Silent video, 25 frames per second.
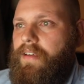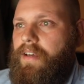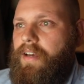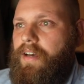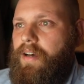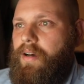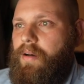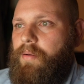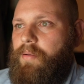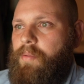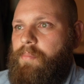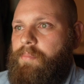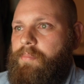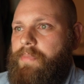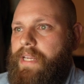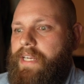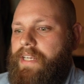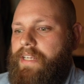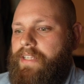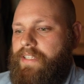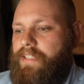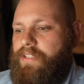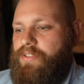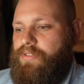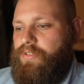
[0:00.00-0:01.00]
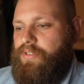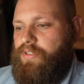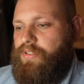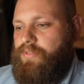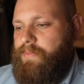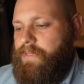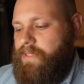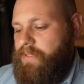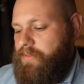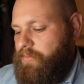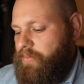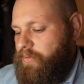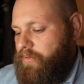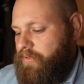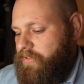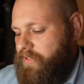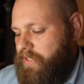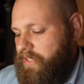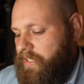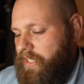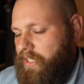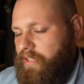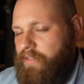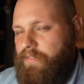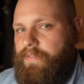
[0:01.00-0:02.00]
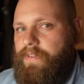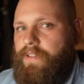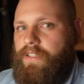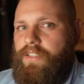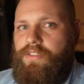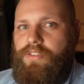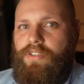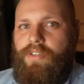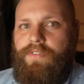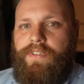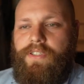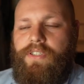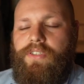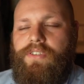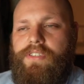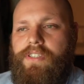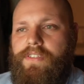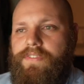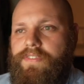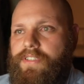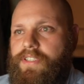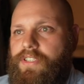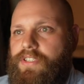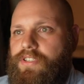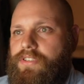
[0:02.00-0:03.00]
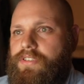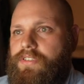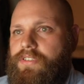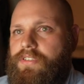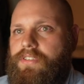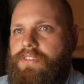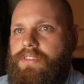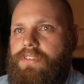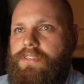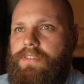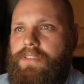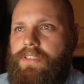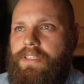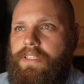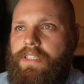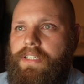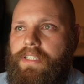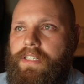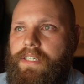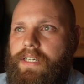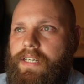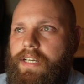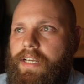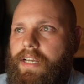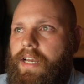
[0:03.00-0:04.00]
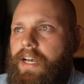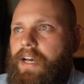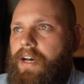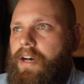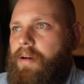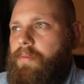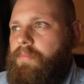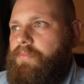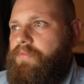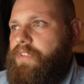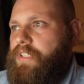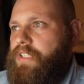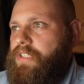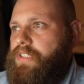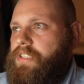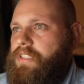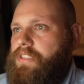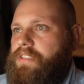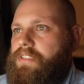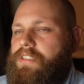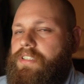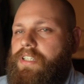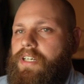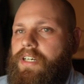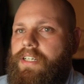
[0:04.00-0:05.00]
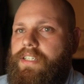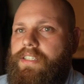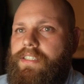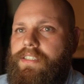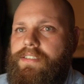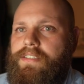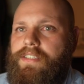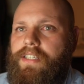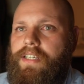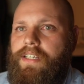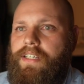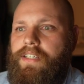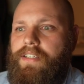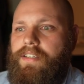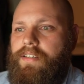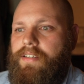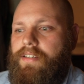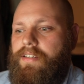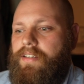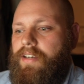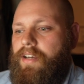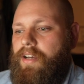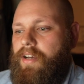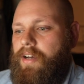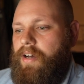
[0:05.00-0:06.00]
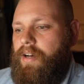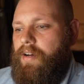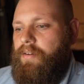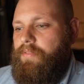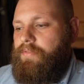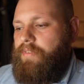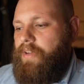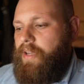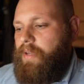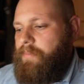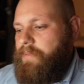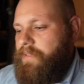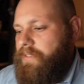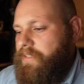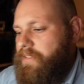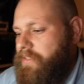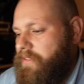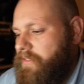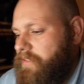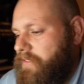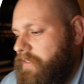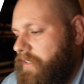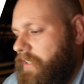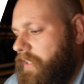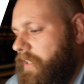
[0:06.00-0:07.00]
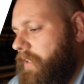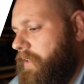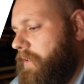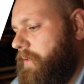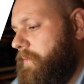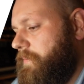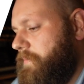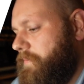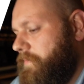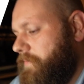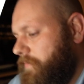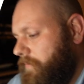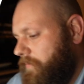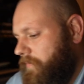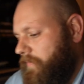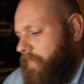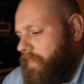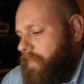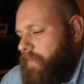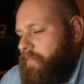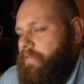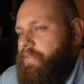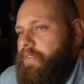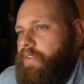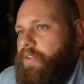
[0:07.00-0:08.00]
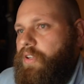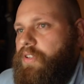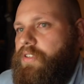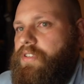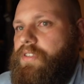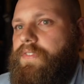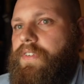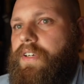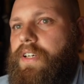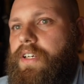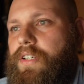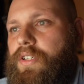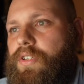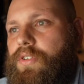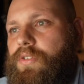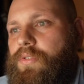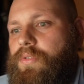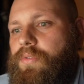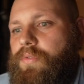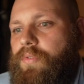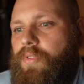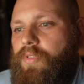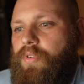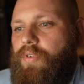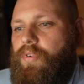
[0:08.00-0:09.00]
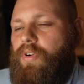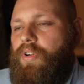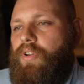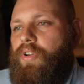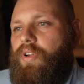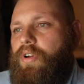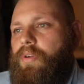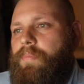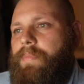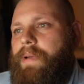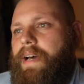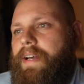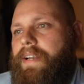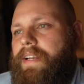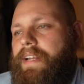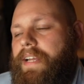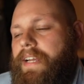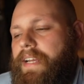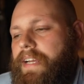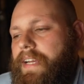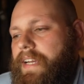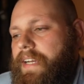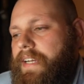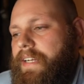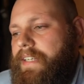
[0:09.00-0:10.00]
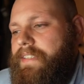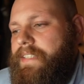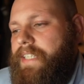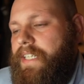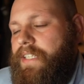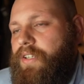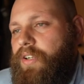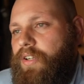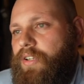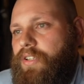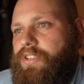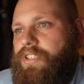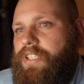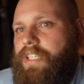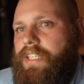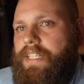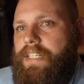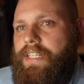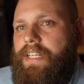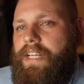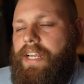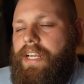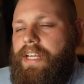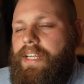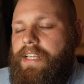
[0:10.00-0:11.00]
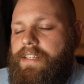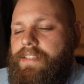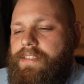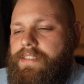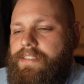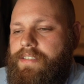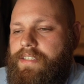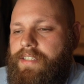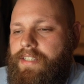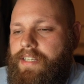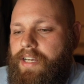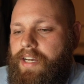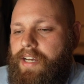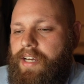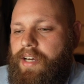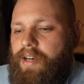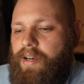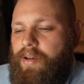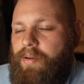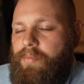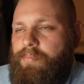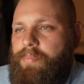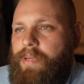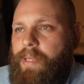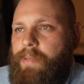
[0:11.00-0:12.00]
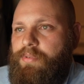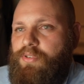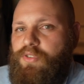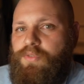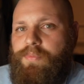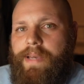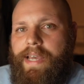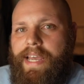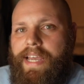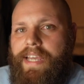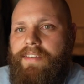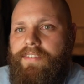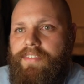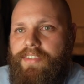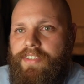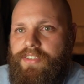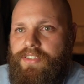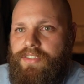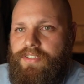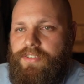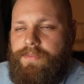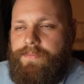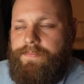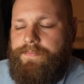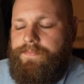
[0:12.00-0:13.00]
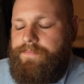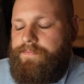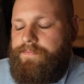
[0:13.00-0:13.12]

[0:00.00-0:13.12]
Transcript: immediately draws me towards the kind of philosophical definitions. Wittgenstein is a famous philosopher who thought a lot about technology and people's behaviors.